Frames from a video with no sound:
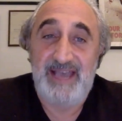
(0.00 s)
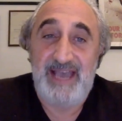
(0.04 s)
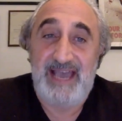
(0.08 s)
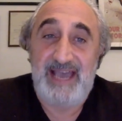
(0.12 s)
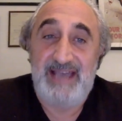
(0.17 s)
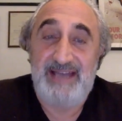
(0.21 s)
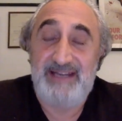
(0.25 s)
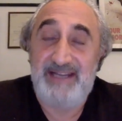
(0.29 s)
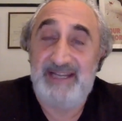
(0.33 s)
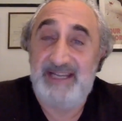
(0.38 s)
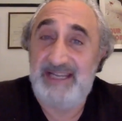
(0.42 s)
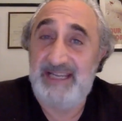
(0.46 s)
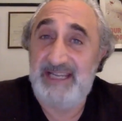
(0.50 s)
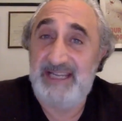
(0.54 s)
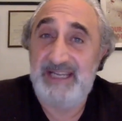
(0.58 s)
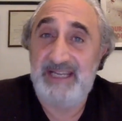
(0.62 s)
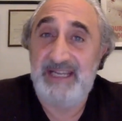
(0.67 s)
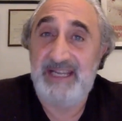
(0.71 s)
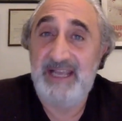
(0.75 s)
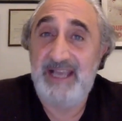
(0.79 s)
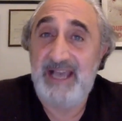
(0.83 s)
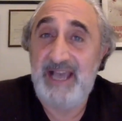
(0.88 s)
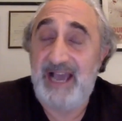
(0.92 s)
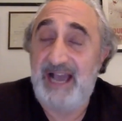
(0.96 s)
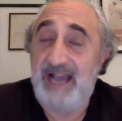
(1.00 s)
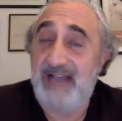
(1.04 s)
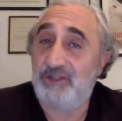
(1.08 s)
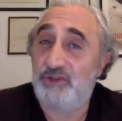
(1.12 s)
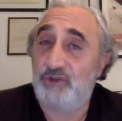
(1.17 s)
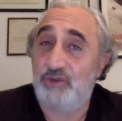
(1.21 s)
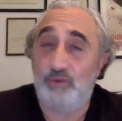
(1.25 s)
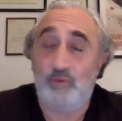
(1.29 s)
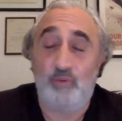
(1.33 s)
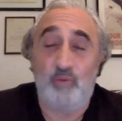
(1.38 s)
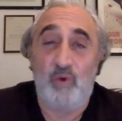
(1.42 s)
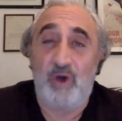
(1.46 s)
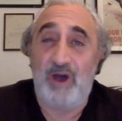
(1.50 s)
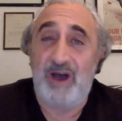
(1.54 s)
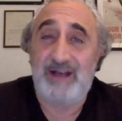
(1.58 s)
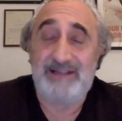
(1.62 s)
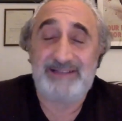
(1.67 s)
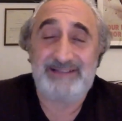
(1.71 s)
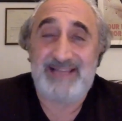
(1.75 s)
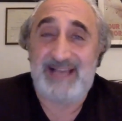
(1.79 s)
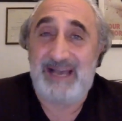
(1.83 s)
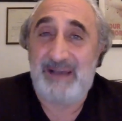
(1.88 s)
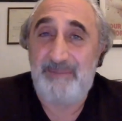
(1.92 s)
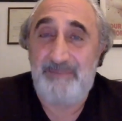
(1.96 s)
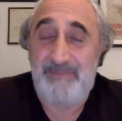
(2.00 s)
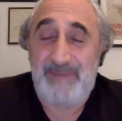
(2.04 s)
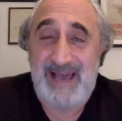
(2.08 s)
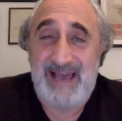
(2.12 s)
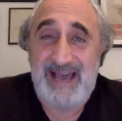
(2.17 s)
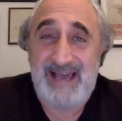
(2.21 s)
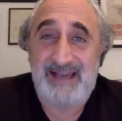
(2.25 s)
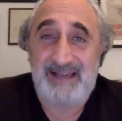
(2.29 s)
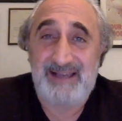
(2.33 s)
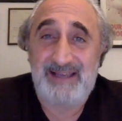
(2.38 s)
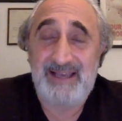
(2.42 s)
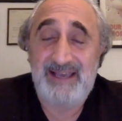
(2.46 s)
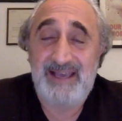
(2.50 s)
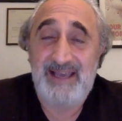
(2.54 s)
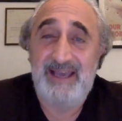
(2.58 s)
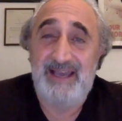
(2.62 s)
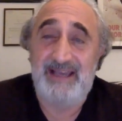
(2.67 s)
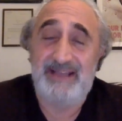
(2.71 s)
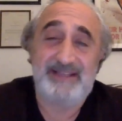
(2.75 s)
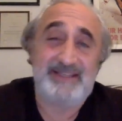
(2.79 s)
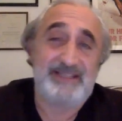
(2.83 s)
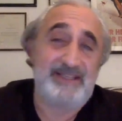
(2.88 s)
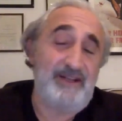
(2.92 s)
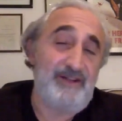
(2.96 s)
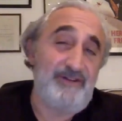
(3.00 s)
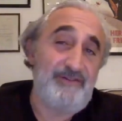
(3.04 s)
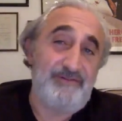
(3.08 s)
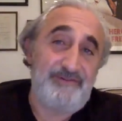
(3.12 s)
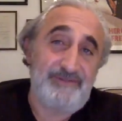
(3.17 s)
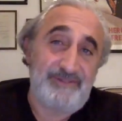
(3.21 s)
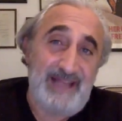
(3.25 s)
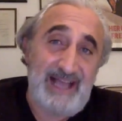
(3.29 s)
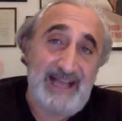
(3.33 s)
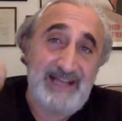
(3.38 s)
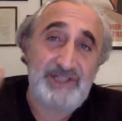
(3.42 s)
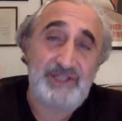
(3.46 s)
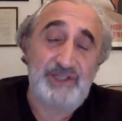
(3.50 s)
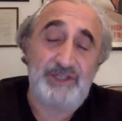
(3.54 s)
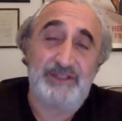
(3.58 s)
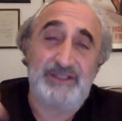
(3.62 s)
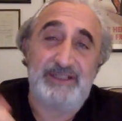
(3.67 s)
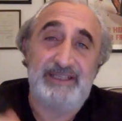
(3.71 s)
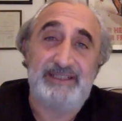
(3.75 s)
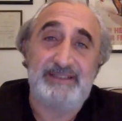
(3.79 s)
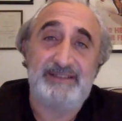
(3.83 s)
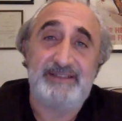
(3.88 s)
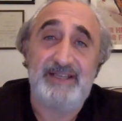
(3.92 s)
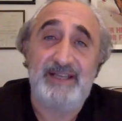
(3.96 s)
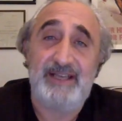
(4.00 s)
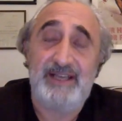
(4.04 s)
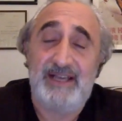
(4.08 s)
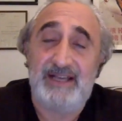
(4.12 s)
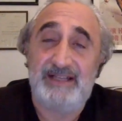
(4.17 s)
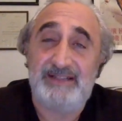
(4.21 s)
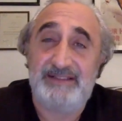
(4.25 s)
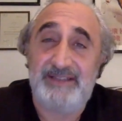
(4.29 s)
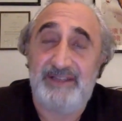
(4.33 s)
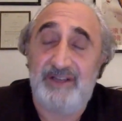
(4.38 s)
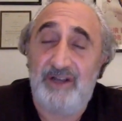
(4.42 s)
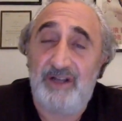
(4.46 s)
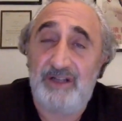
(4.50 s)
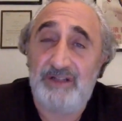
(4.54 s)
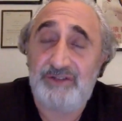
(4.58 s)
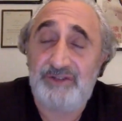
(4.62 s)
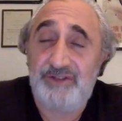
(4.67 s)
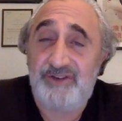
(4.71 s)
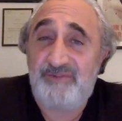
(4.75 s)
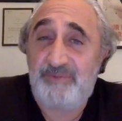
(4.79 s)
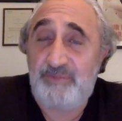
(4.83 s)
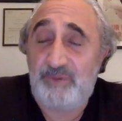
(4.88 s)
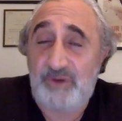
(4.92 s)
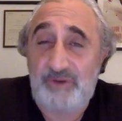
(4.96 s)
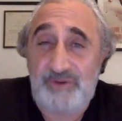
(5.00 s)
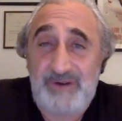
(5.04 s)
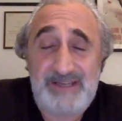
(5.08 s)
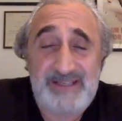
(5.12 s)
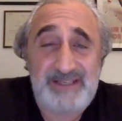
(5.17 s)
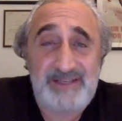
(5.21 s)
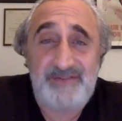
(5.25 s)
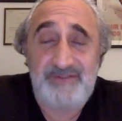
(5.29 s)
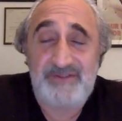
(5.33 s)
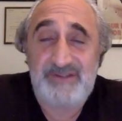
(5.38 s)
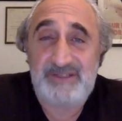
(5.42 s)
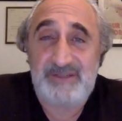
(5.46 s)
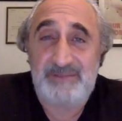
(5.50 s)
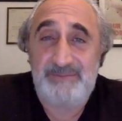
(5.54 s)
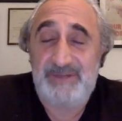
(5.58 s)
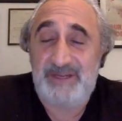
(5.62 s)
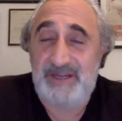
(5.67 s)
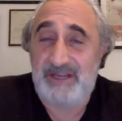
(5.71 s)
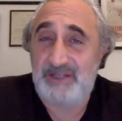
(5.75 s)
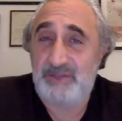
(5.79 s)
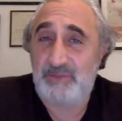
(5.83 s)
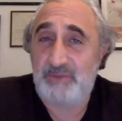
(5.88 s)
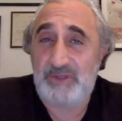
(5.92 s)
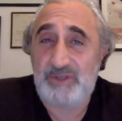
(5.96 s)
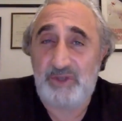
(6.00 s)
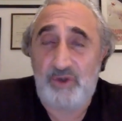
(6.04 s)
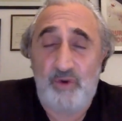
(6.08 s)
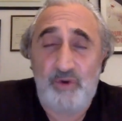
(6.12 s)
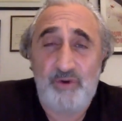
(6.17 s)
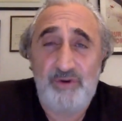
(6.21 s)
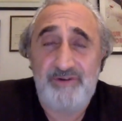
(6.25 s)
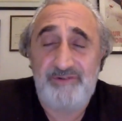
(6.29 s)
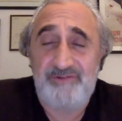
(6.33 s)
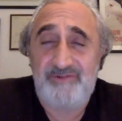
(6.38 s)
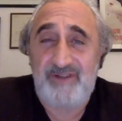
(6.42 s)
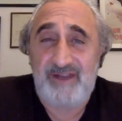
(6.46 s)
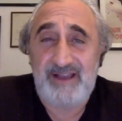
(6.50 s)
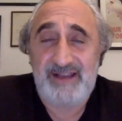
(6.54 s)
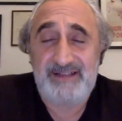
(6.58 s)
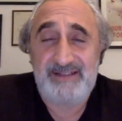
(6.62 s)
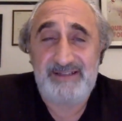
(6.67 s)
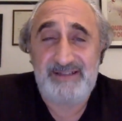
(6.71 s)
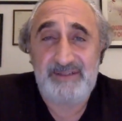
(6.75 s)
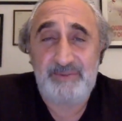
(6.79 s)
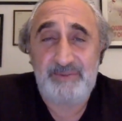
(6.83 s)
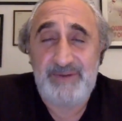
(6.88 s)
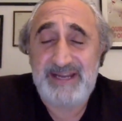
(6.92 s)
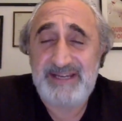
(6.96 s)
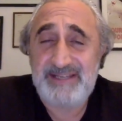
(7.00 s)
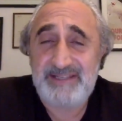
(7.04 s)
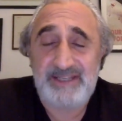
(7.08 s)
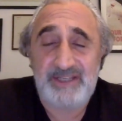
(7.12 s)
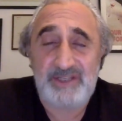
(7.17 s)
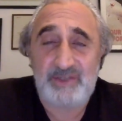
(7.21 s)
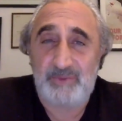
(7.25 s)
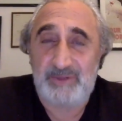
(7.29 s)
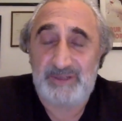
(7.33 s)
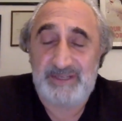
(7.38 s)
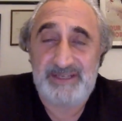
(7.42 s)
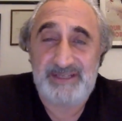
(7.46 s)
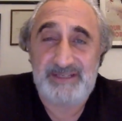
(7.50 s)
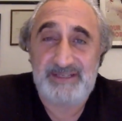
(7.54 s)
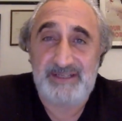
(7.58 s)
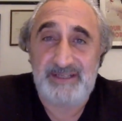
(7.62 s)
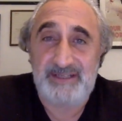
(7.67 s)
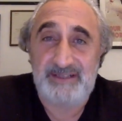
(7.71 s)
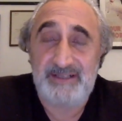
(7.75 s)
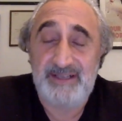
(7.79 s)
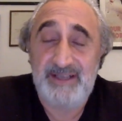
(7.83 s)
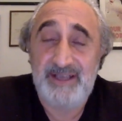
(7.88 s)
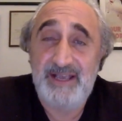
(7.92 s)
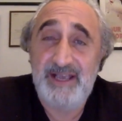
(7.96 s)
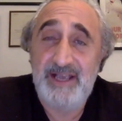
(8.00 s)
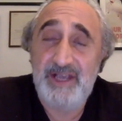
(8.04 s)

And he had to walk that back and self flagellate at the altar of progressivism because it was horrifyingly racist what he said.